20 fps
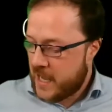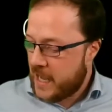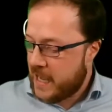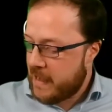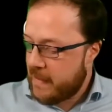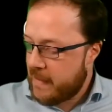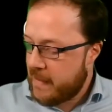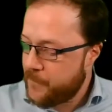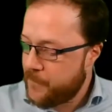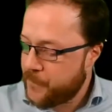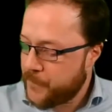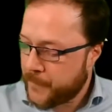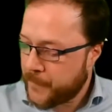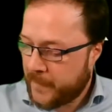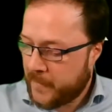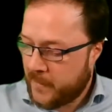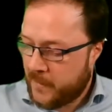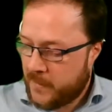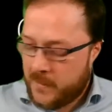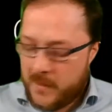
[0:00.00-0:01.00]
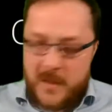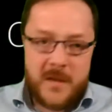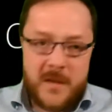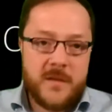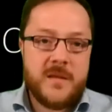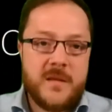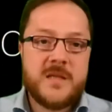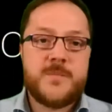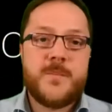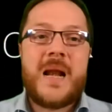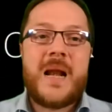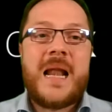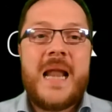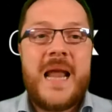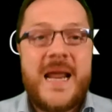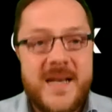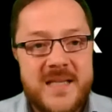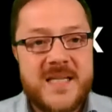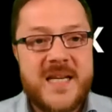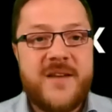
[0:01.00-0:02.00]
There's
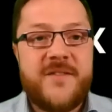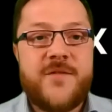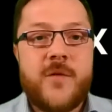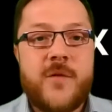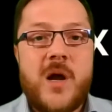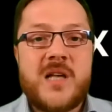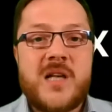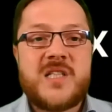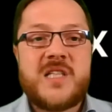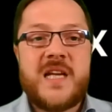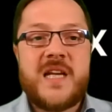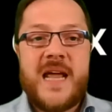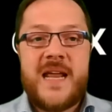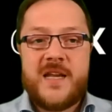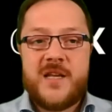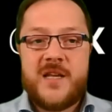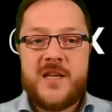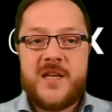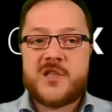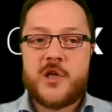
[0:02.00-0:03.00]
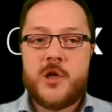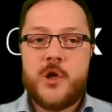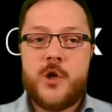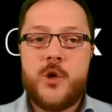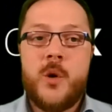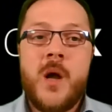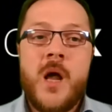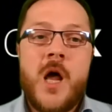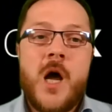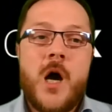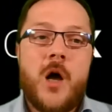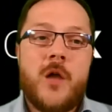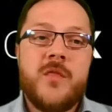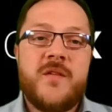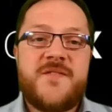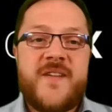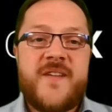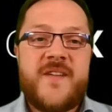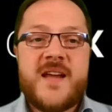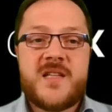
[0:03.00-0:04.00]
plenty for us to get into. On
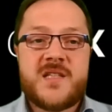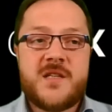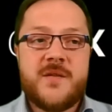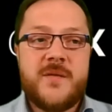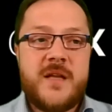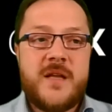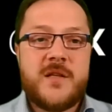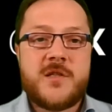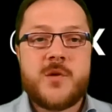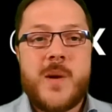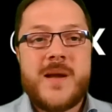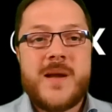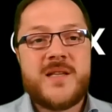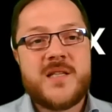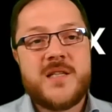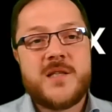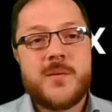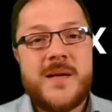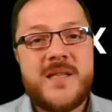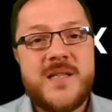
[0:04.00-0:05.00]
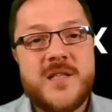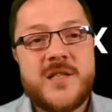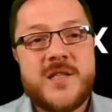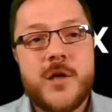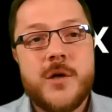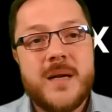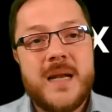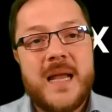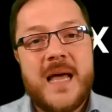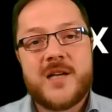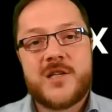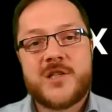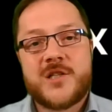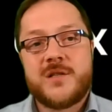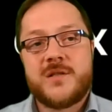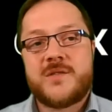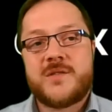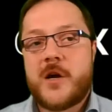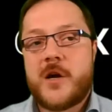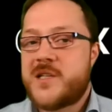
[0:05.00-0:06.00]
the face of it, the 2022
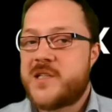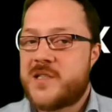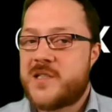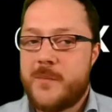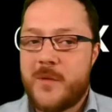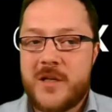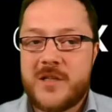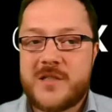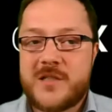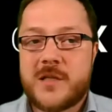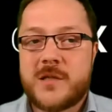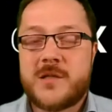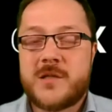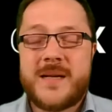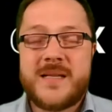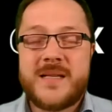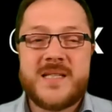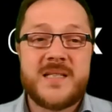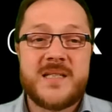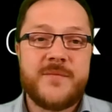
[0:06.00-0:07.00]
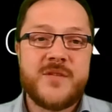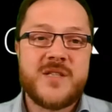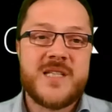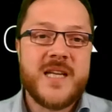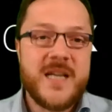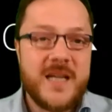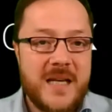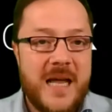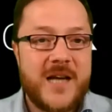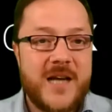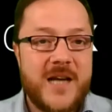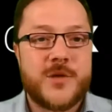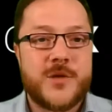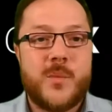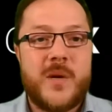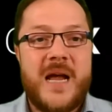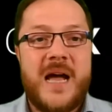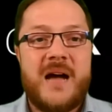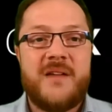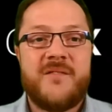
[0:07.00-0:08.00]
election is very similar to the 2017
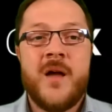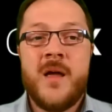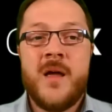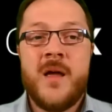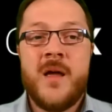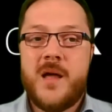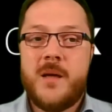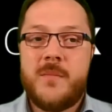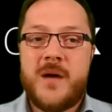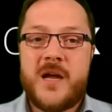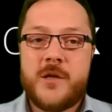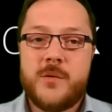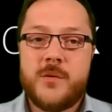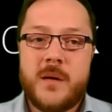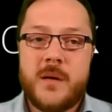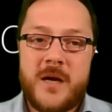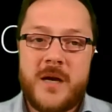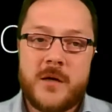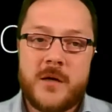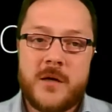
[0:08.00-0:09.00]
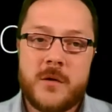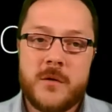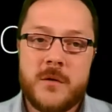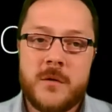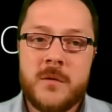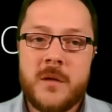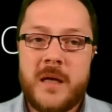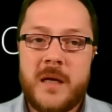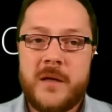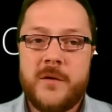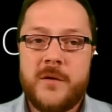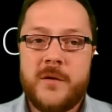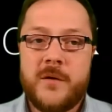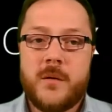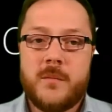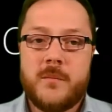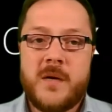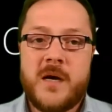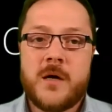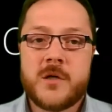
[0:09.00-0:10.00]
election. We have Emmanuel Macron and
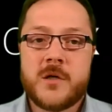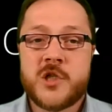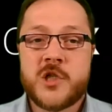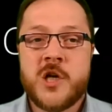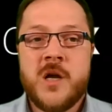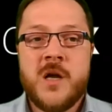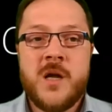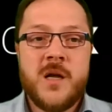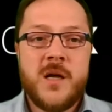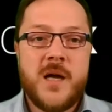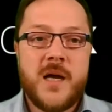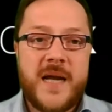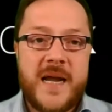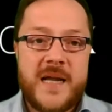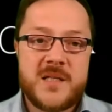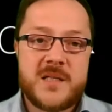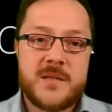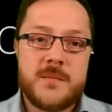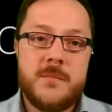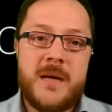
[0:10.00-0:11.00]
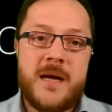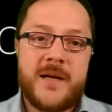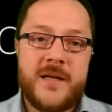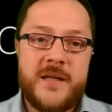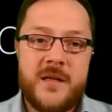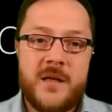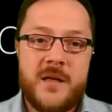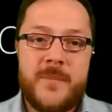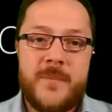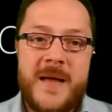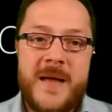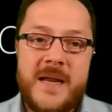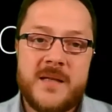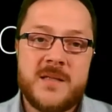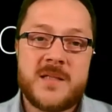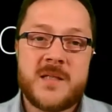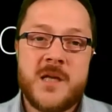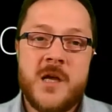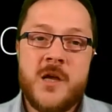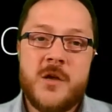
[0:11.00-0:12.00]
En Marche against Marine Le
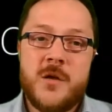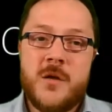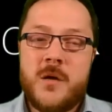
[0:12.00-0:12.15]
Pen's